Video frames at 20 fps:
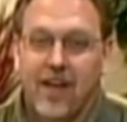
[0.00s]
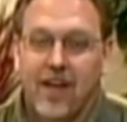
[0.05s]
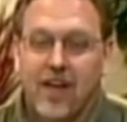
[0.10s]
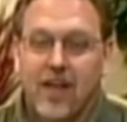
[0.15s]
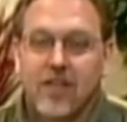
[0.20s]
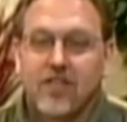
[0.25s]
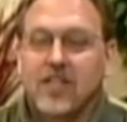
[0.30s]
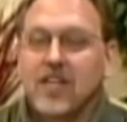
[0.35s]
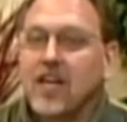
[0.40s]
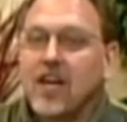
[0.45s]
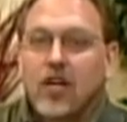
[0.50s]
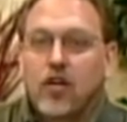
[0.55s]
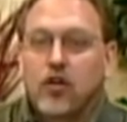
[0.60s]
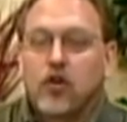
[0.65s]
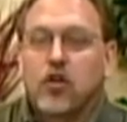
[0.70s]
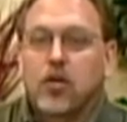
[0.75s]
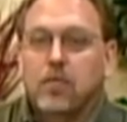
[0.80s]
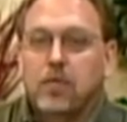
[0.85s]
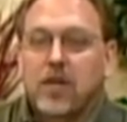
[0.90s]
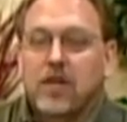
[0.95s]
You see, you
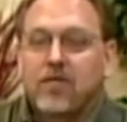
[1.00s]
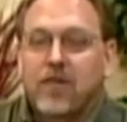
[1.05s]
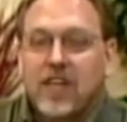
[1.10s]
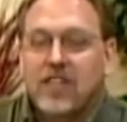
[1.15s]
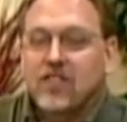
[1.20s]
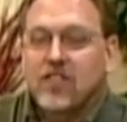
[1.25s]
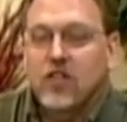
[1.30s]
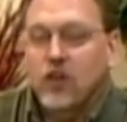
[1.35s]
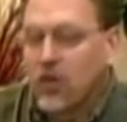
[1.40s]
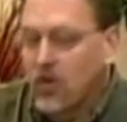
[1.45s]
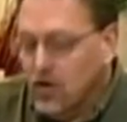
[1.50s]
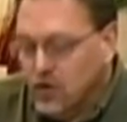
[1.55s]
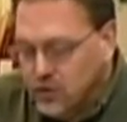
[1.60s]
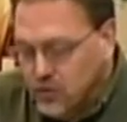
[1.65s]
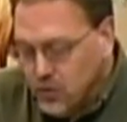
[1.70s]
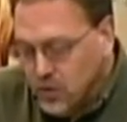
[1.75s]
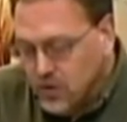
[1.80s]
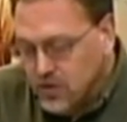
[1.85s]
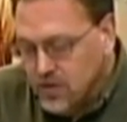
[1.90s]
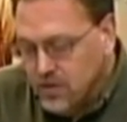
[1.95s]
could be facing all
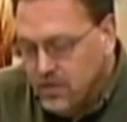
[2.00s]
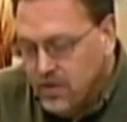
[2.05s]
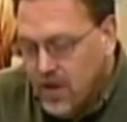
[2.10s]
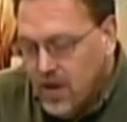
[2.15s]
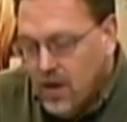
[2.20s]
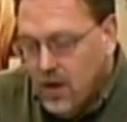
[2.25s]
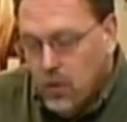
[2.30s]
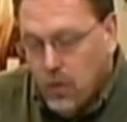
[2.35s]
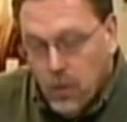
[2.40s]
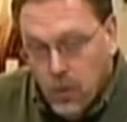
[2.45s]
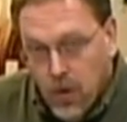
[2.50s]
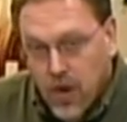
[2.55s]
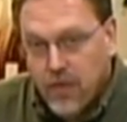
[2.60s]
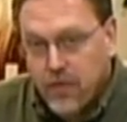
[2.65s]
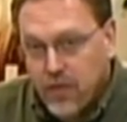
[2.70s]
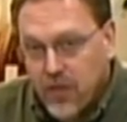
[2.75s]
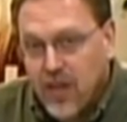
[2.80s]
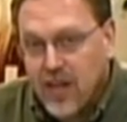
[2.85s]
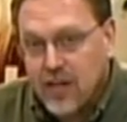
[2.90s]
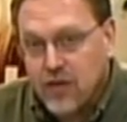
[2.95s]
sorts of rough
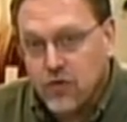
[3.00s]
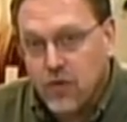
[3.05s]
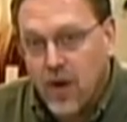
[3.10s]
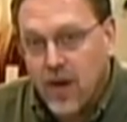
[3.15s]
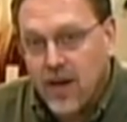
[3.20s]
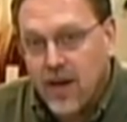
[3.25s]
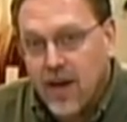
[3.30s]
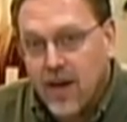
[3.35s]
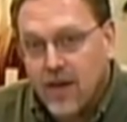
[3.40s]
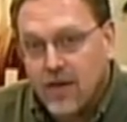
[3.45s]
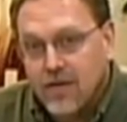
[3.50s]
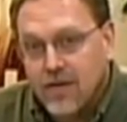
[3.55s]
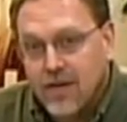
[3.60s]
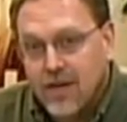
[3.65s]
things right now.